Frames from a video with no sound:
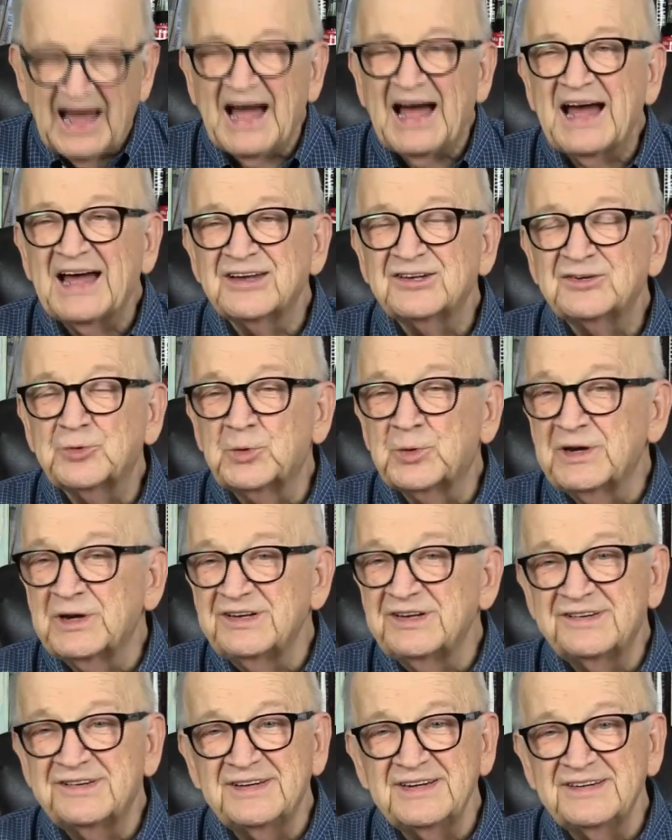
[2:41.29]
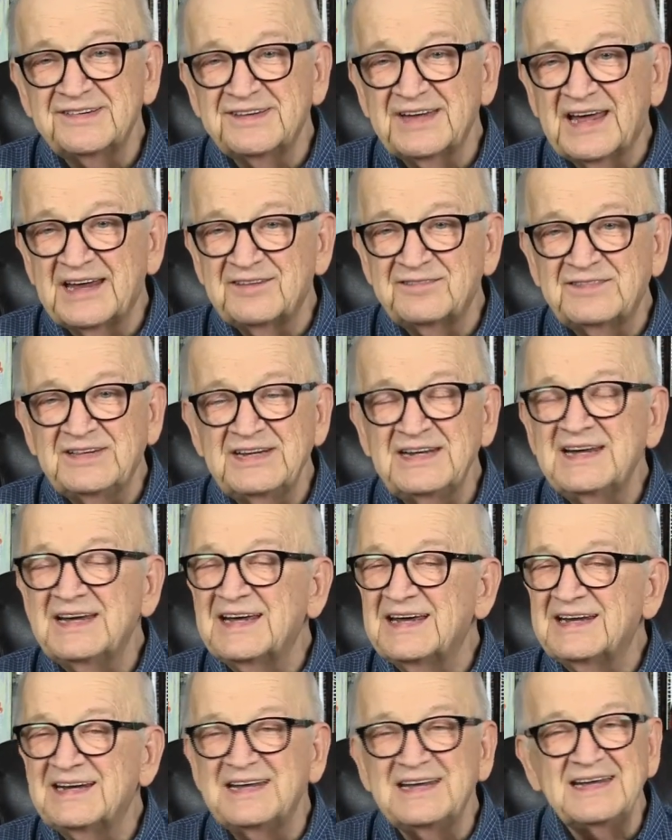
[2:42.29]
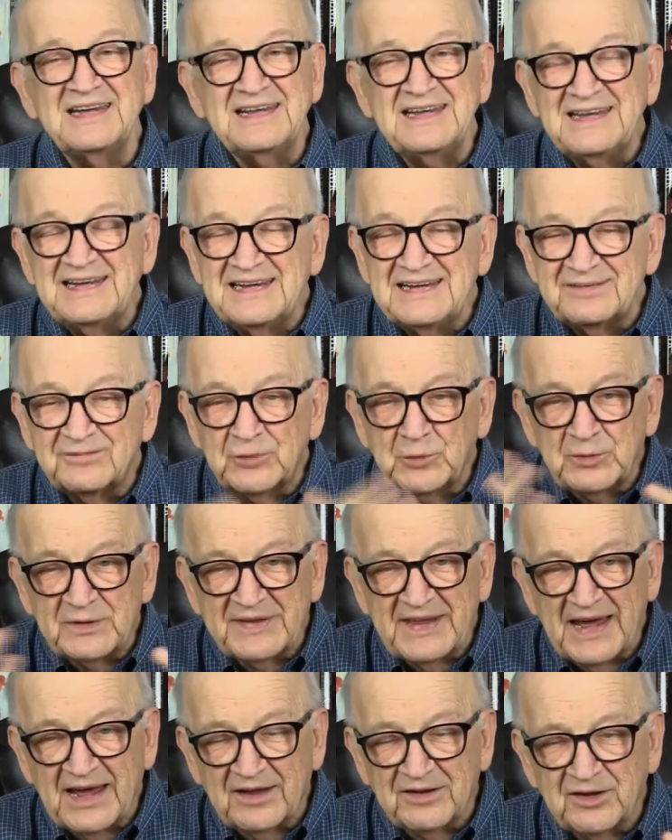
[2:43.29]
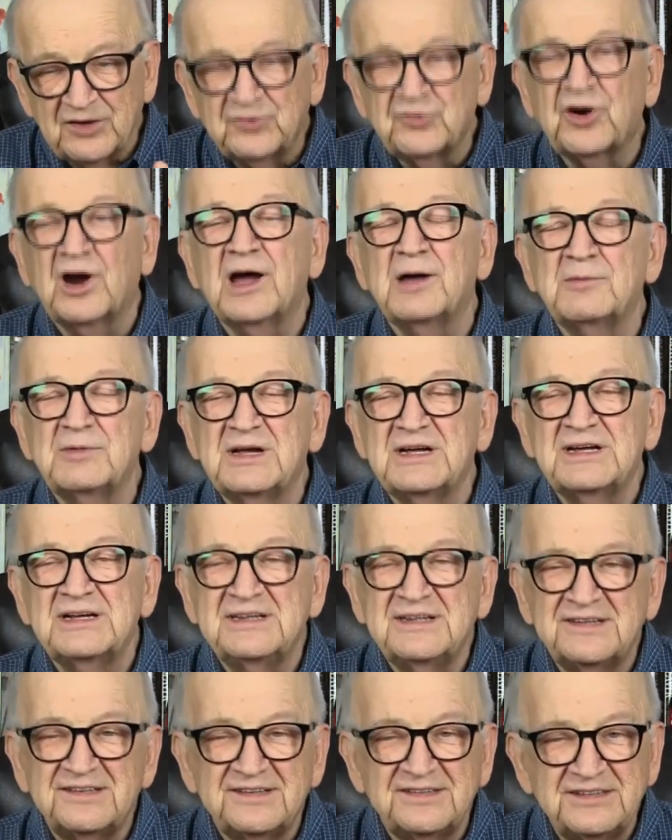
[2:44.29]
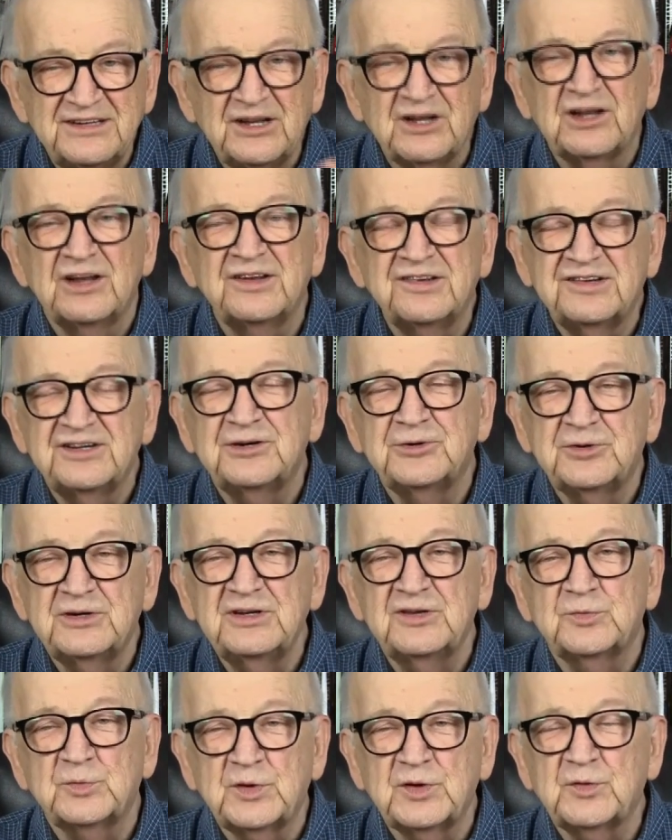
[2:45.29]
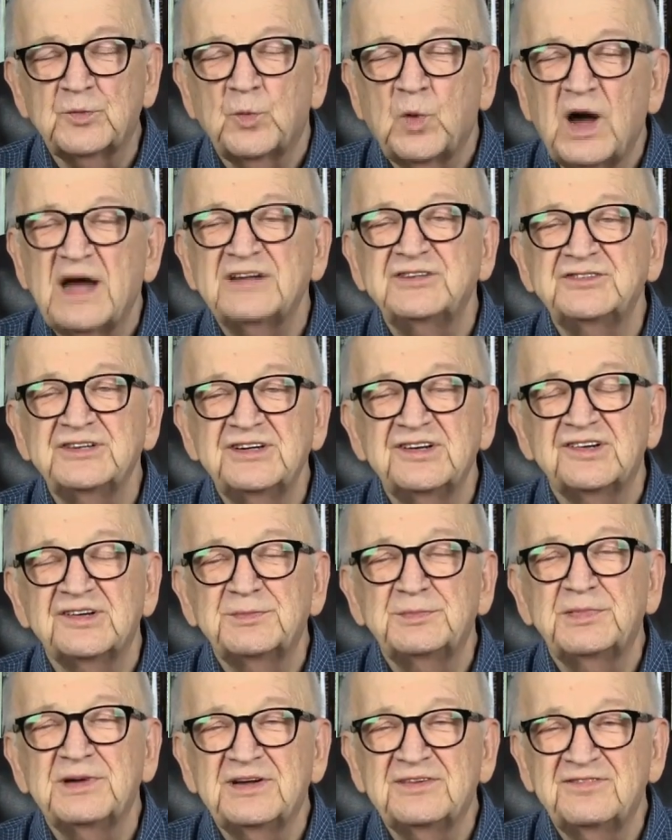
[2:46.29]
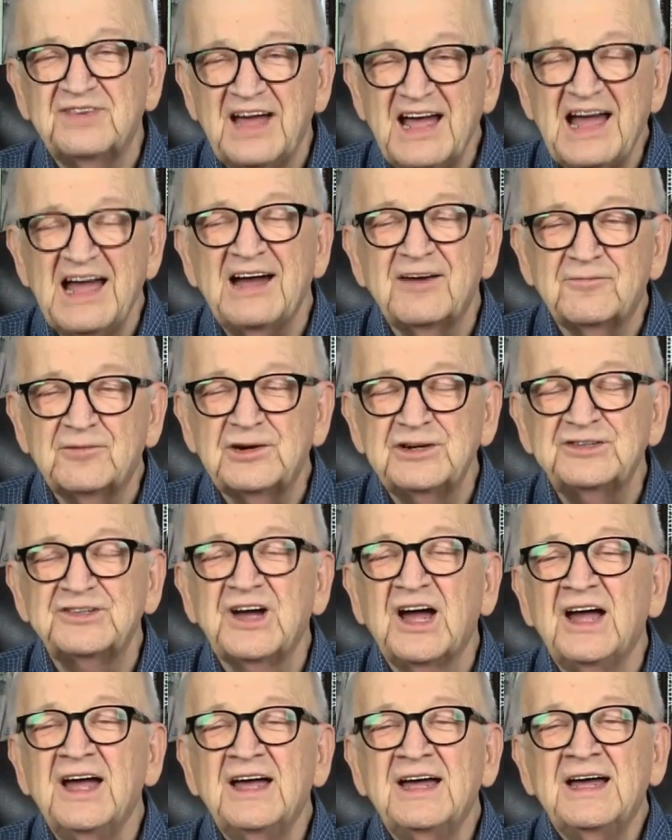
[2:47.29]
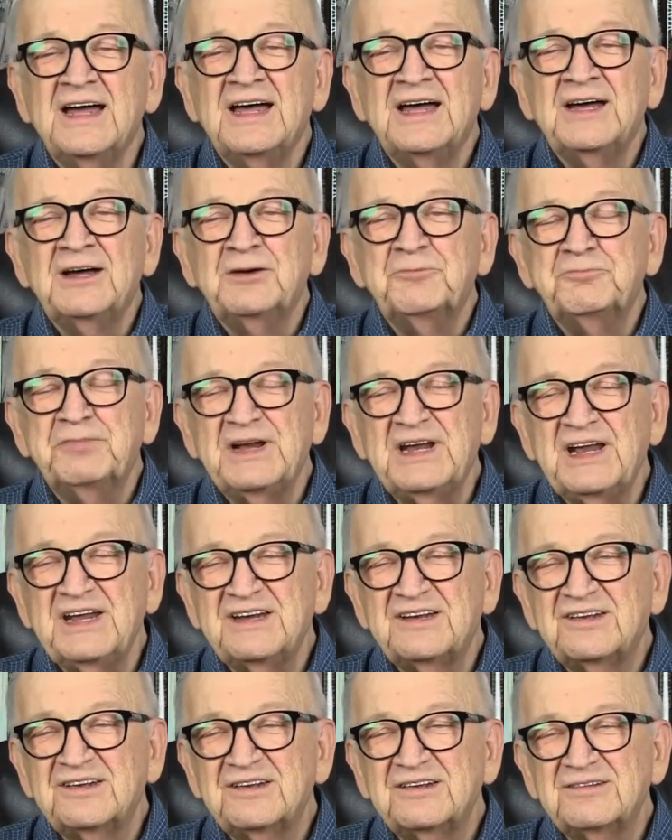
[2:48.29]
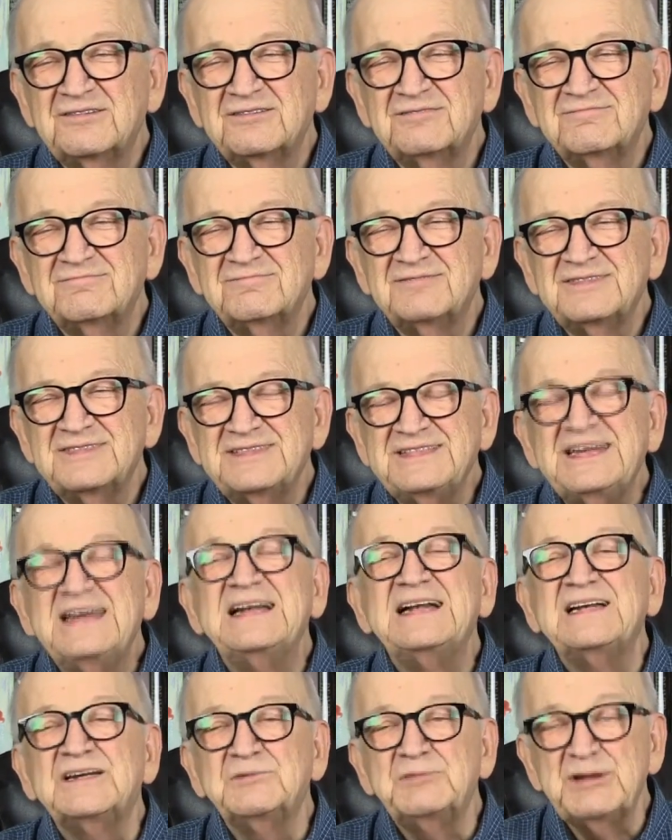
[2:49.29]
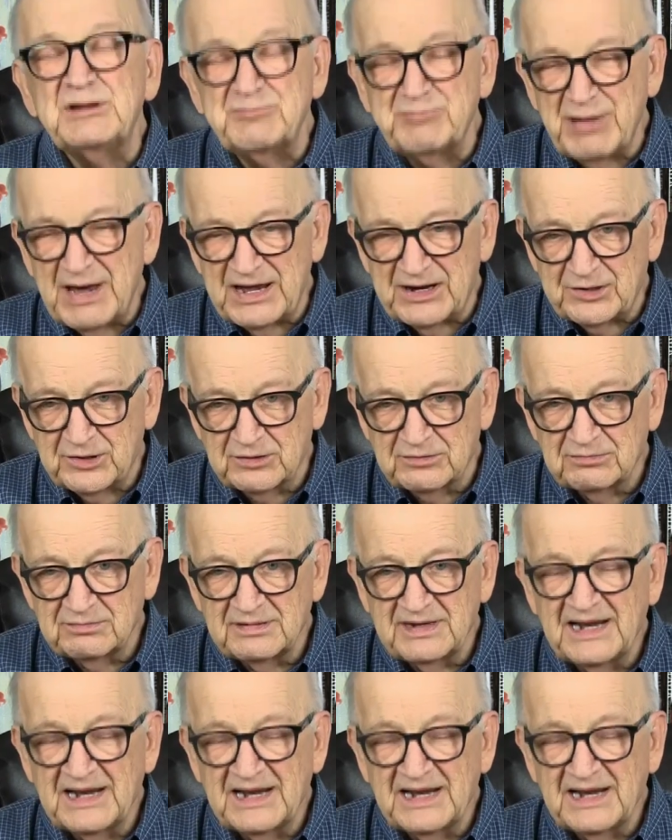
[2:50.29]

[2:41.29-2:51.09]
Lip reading: I scored it 6 out of 10. Even without the drama, it's still a series worth watching. It's above average, but it needed to be better.